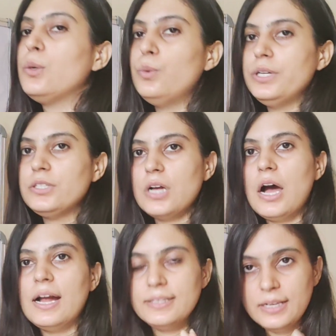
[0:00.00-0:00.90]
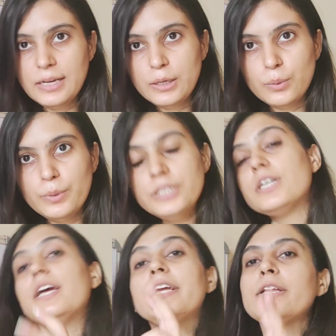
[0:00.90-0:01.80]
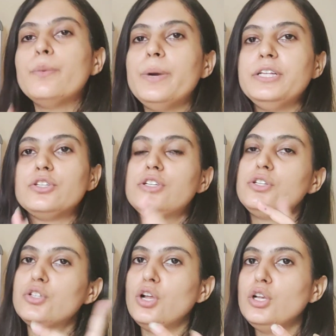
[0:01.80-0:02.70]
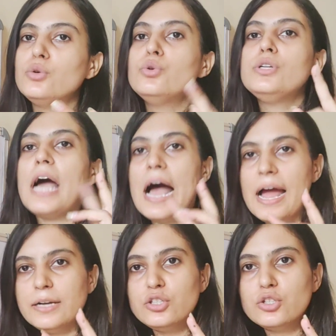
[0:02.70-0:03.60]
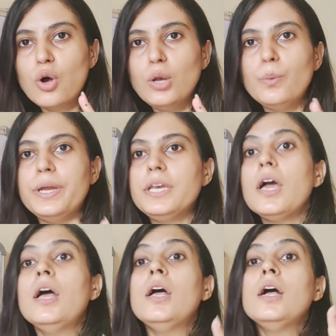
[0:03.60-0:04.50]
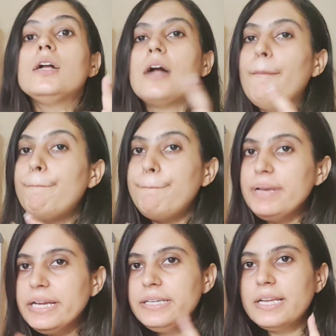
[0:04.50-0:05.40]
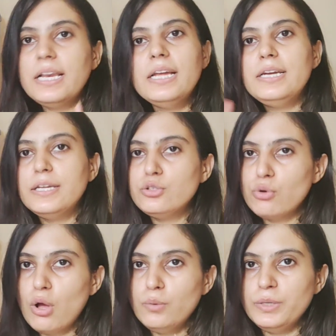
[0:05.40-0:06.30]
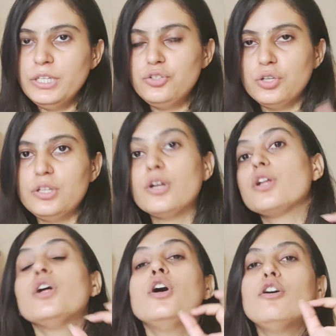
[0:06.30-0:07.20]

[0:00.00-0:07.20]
liquids are the liquids in which the solute and solvent completely dissolve each other.